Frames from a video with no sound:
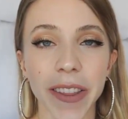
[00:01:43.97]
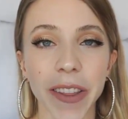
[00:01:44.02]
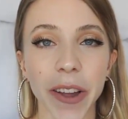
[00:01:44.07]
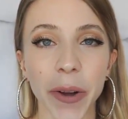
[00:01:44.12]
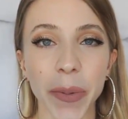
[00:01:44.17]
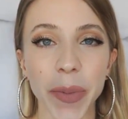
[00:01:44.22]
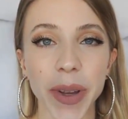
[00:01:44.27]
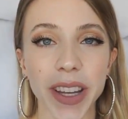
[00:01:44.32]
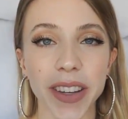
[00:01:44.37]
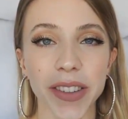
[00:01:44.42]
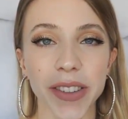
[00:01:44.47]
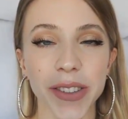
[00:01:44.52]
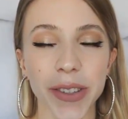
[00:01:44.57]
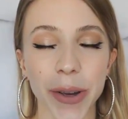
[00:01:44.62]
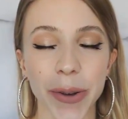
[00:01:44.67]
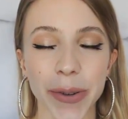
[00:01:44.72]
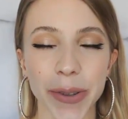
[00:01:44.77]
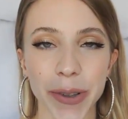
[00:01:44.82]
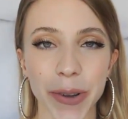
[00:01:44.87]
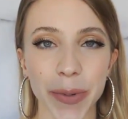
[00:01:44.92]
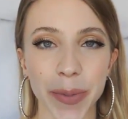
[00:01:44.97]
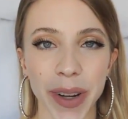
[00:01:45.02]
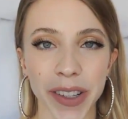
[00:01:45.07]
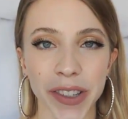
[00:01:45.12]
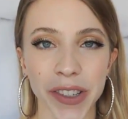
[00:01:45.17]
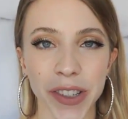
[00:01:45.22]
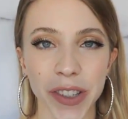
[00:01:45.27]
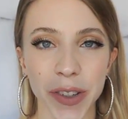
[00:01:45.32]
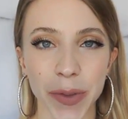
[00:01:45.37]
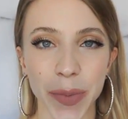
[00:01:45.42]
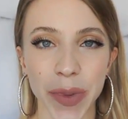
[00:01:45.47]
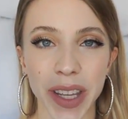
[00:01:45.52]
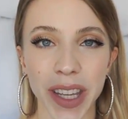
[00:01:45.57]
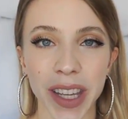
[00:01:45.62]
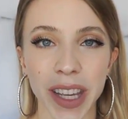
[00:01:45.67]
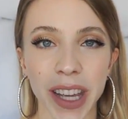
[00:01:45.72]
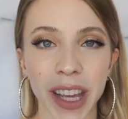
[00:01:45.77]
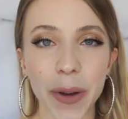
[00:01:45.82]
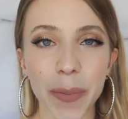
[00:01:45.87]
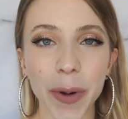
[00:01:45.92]
That would mean so much to
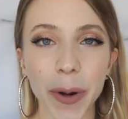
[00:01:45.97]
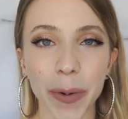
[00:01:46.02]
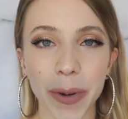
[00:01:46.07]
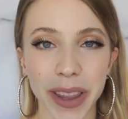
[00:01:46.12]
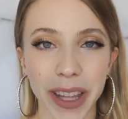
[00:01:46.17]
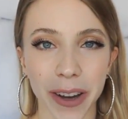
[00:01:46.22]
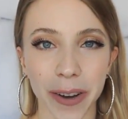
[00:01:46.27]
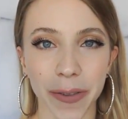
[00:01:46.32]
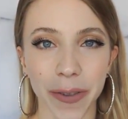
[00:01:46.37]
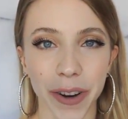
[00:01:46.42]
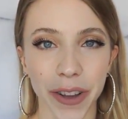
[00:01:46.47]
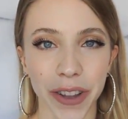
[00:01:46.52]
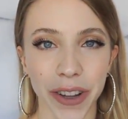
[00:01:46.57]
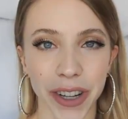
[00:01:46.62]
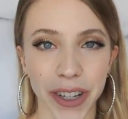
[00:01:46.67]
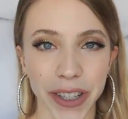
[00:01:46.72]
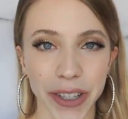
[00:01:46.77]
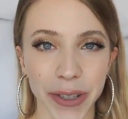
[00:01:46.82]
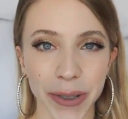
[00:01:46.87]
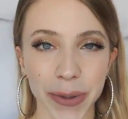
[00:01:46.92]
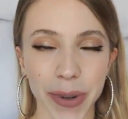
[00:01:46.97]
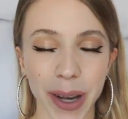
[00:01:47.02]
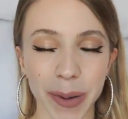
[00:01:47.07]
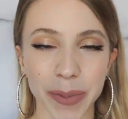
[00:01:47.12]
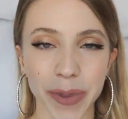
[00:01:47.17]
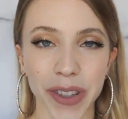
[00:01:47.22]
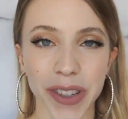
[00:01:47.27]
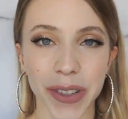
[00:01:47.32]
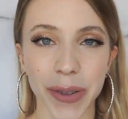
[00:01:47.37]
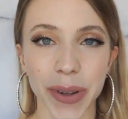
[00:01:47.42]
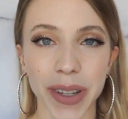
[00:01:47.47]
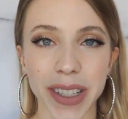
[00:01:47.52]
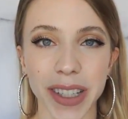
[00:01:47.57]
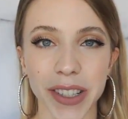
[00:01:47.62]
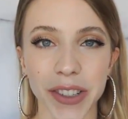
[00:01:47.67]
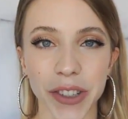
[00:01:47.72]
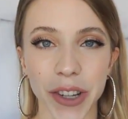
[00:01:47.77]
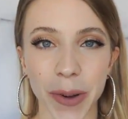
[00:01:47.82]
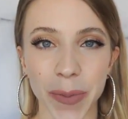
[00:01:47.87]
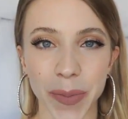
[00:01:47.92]
me. But without further ado, I'm just going
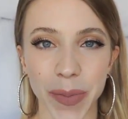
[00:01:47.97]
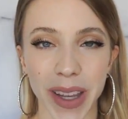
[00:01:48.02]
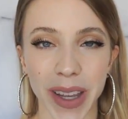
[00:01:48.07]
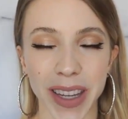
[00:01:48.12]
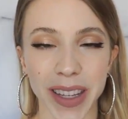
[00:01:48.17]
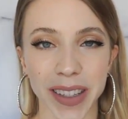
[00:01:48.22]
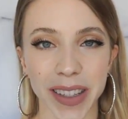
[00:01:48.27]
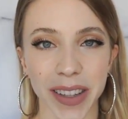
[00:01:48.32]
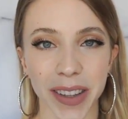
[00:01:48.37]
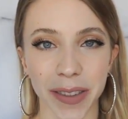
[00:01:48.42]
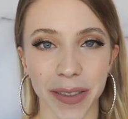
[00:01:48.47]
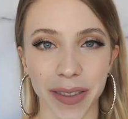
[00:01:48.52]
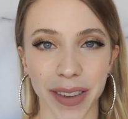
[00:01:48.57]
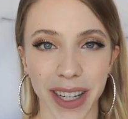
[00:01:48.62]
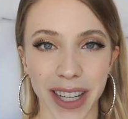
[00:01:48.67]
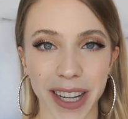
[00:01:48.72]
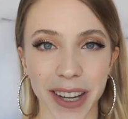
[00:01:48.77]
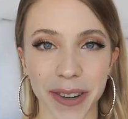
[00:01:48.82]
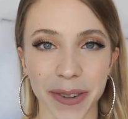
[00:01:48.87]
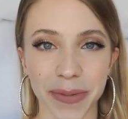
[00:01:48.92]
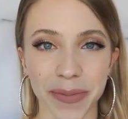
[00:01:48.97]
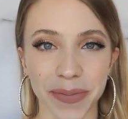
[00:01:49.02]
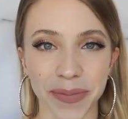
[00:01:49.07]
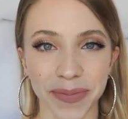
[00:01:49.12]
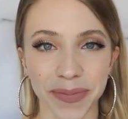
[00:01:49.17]
to jump into the video.